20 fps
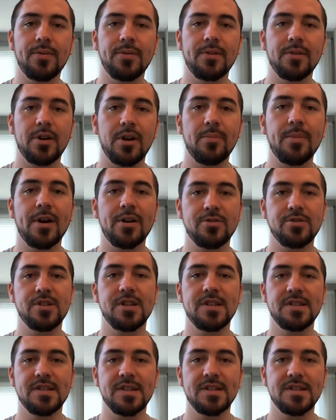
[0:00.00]
about
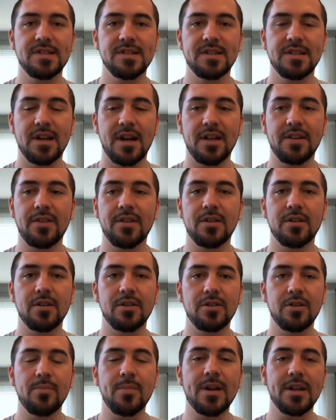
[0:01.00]
Jesus, not
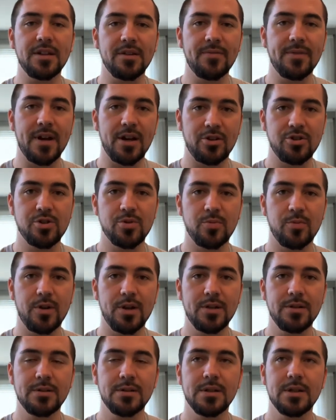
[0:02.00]
the manufactured one